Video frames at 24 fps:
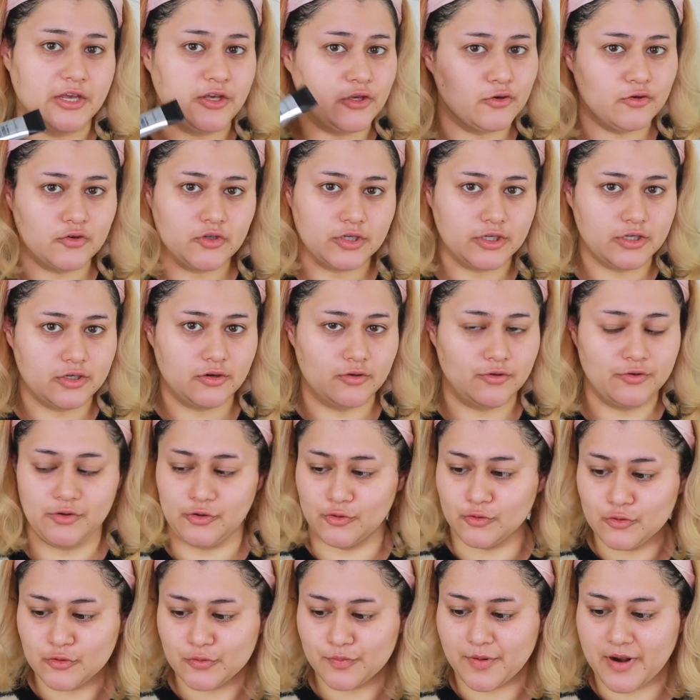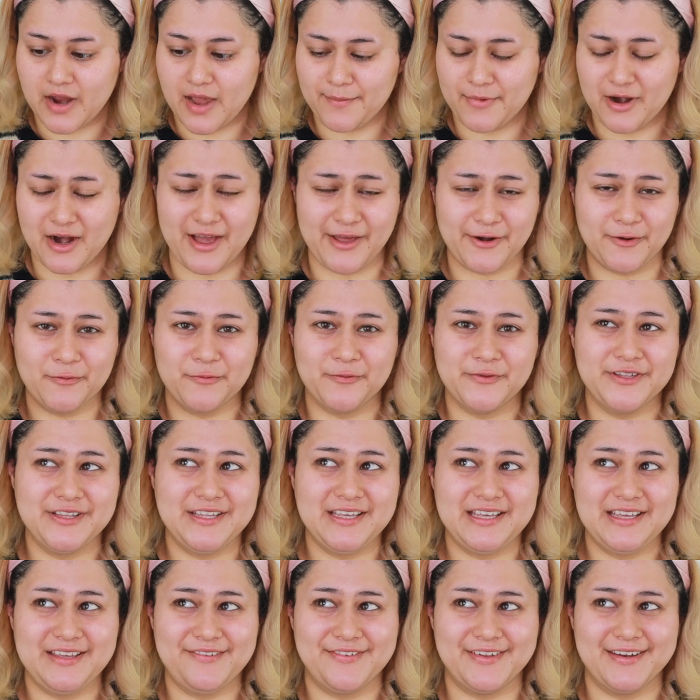I usually don't use primer. I don't
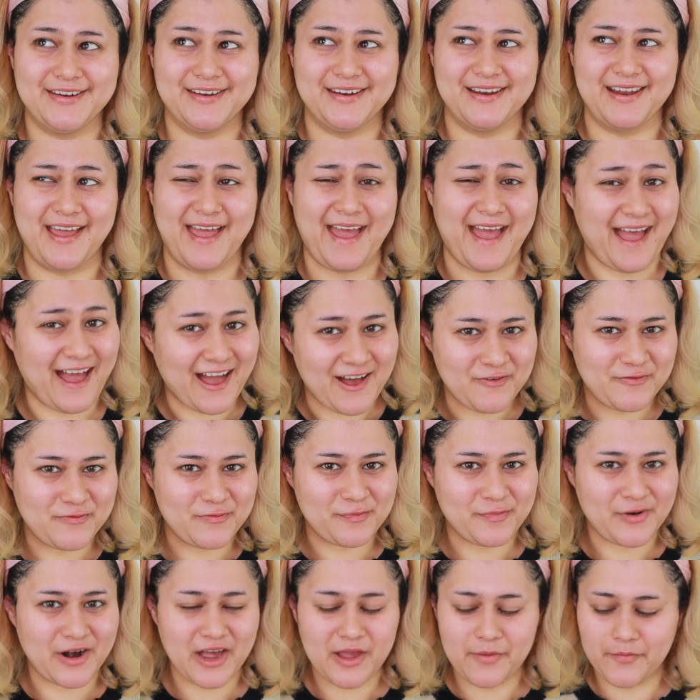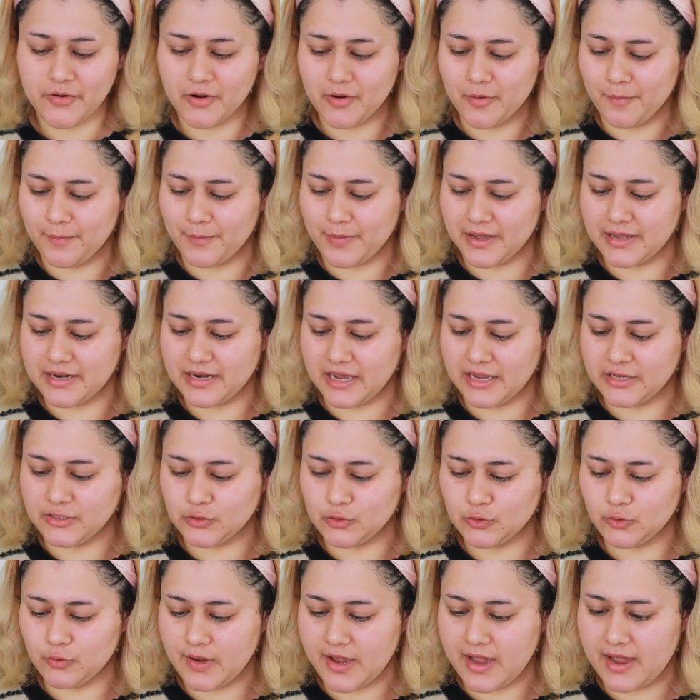really even have primer, but I
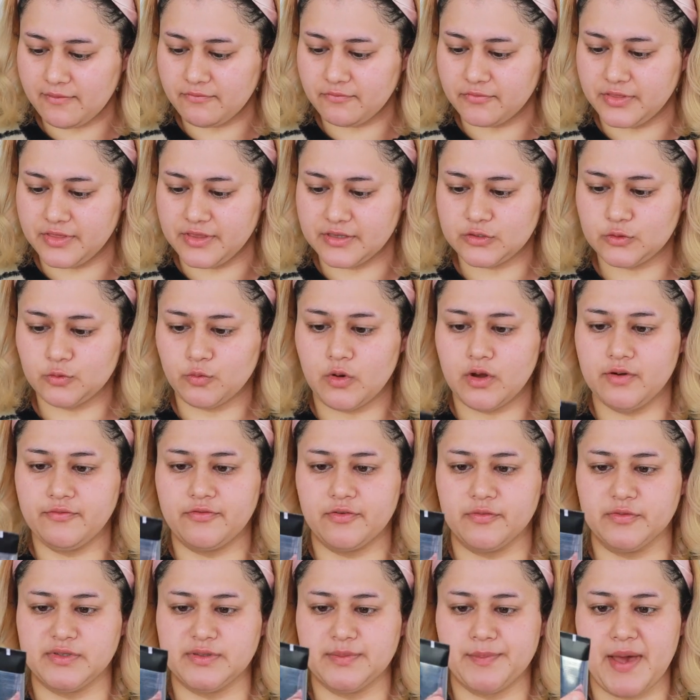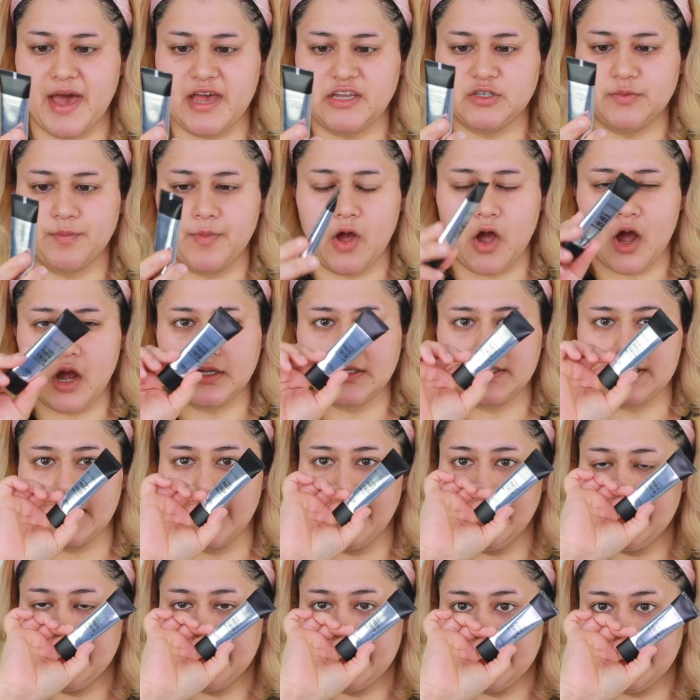do have this one from Smashbox.
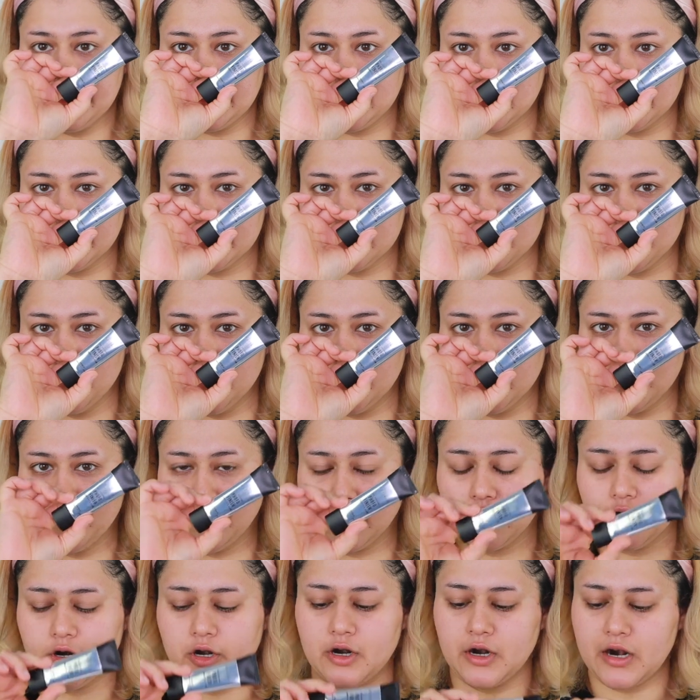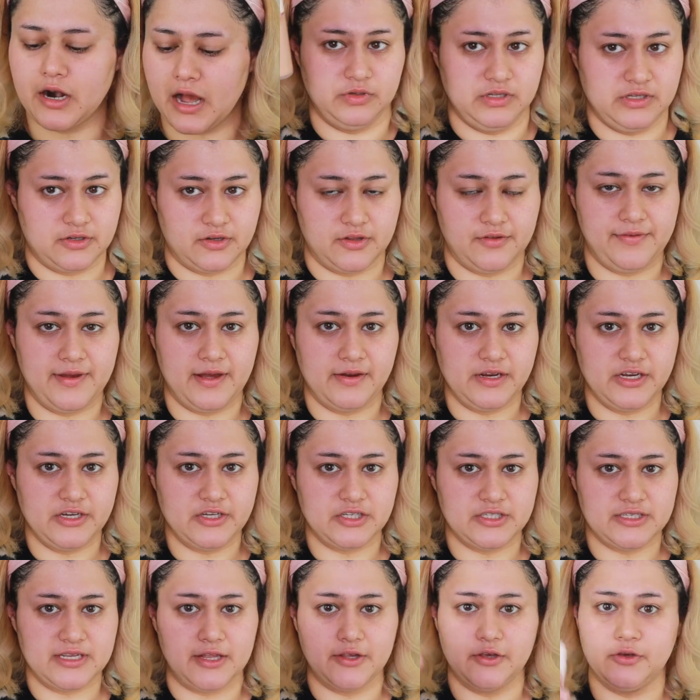It's the Smooth and Blur. These are the
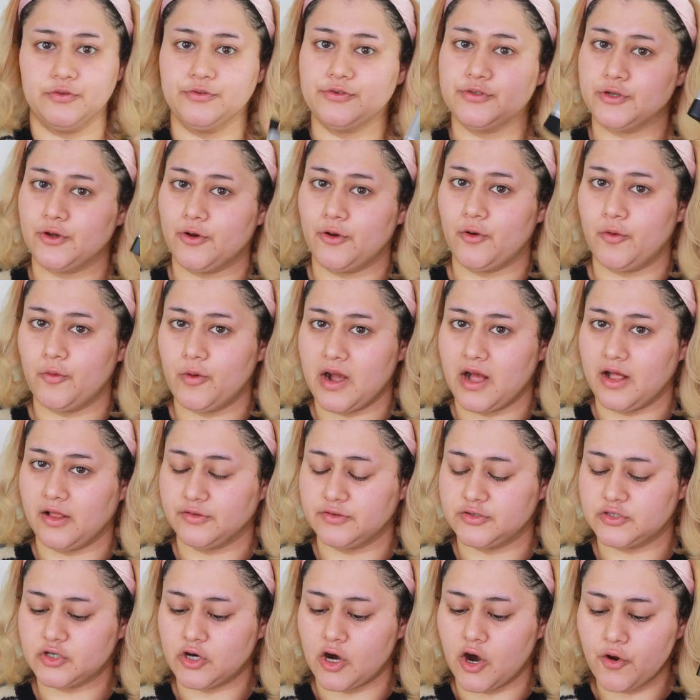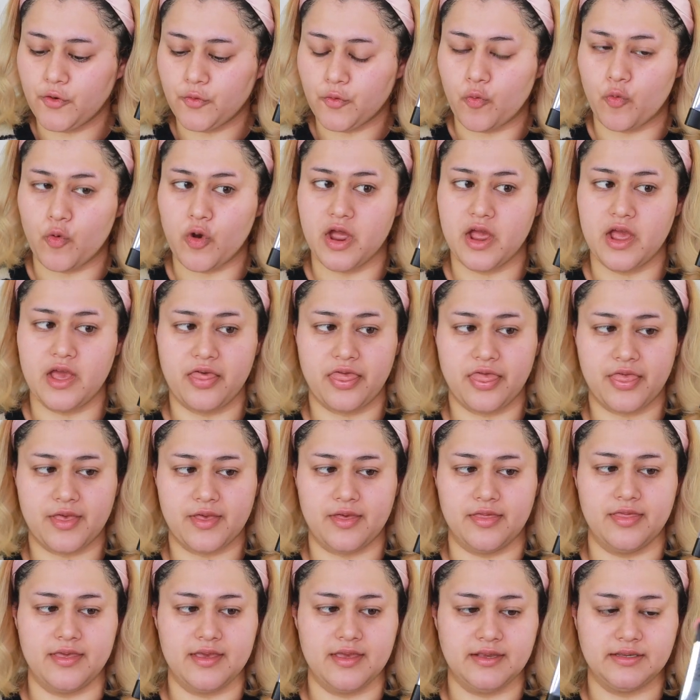foundations I'll use. So I'll start with
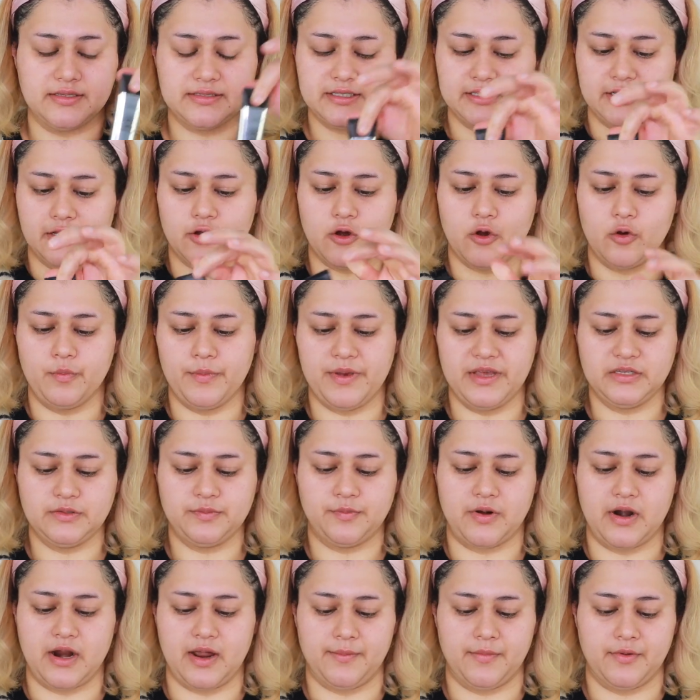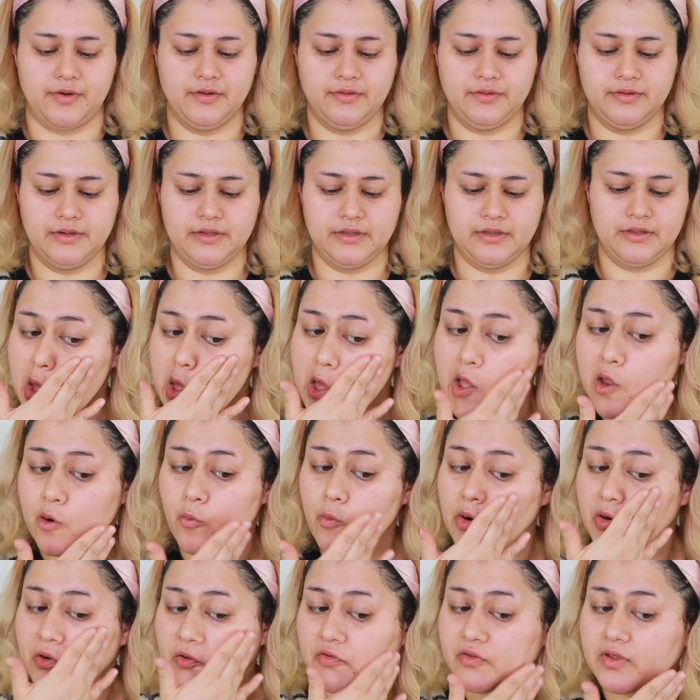the silicone based primer. And
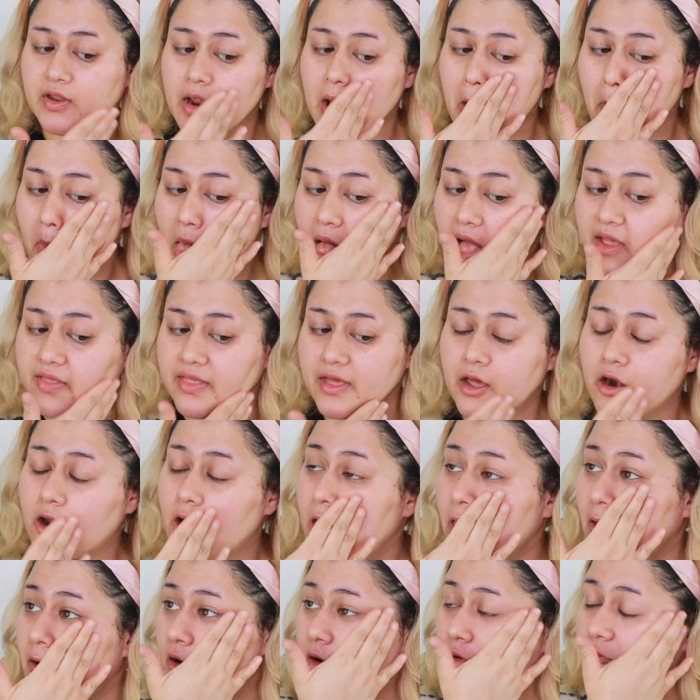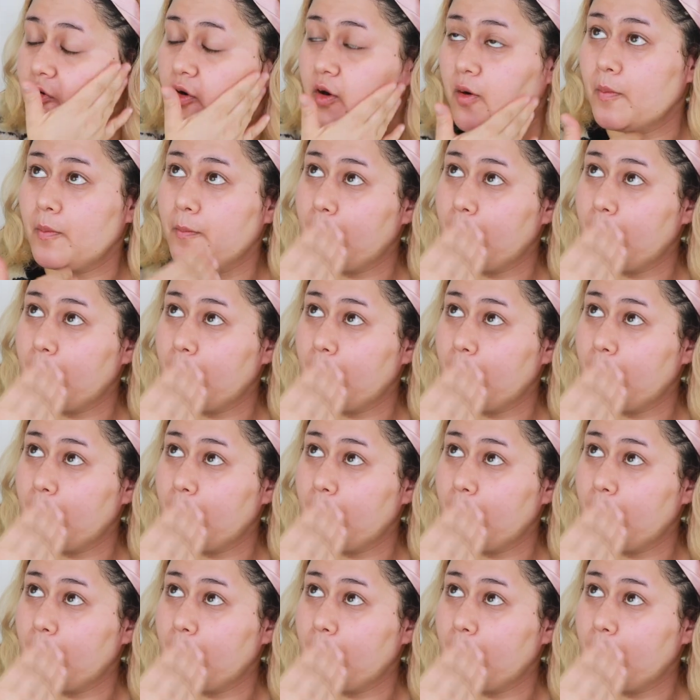we're just gonna apply that all over.